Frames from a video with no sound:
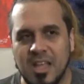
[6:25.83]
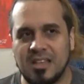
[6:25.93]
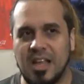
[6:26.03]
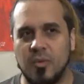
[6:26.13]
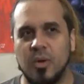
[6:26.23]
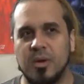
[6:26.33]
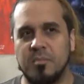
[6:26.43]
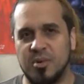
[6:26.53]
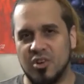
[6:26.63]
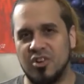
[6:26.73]
Like where The
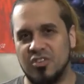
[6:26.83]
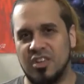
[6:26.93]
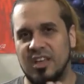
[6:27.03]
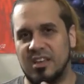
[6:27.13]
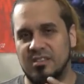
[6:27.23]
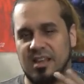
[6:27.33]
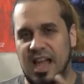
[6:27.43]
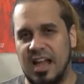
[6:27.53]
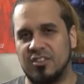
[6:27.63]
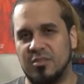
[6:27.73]
Purge is an
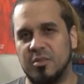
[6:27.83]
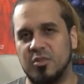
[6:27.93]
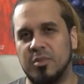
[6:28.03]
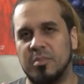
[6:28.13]
action movie,